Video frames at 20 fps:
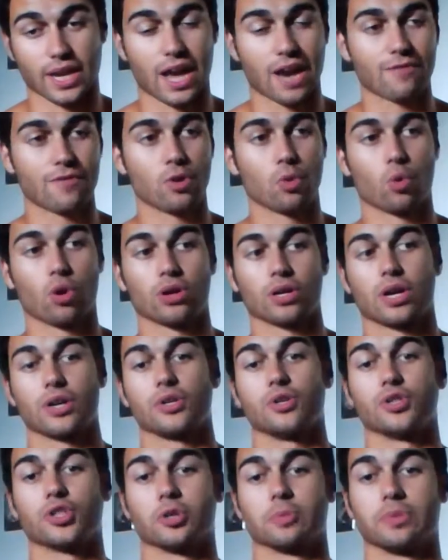Every workout
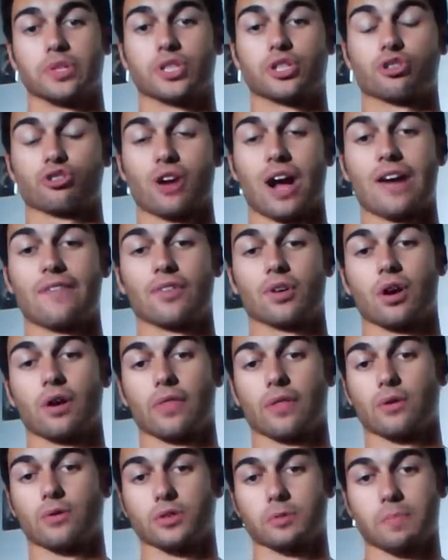you should be striving on
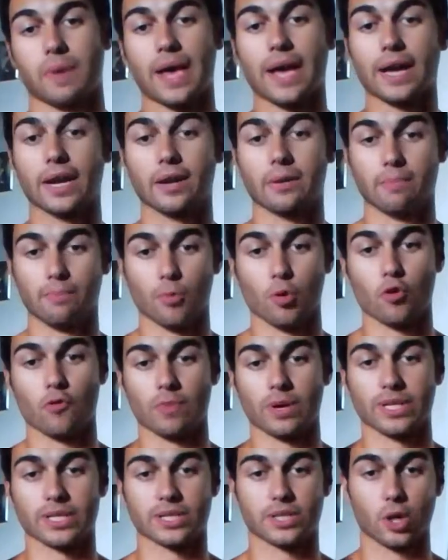those main
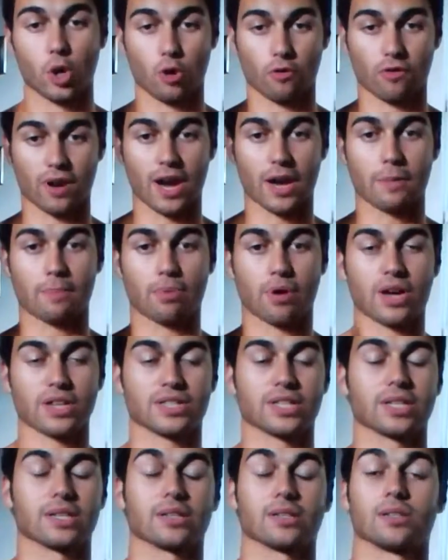movements, overhead
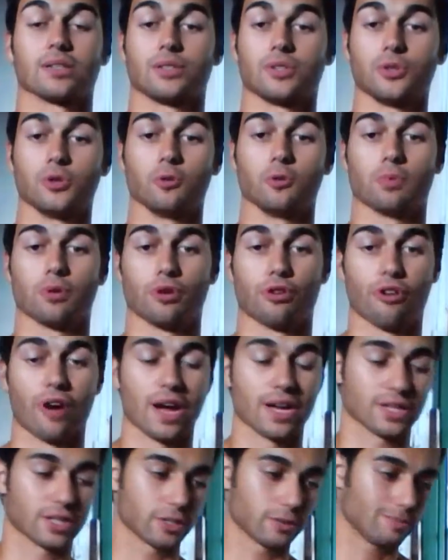pressing, to
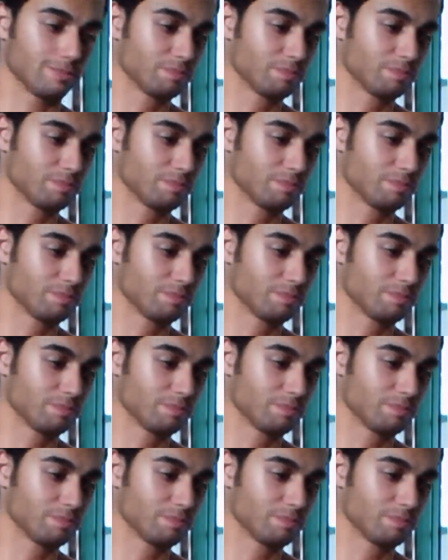progress.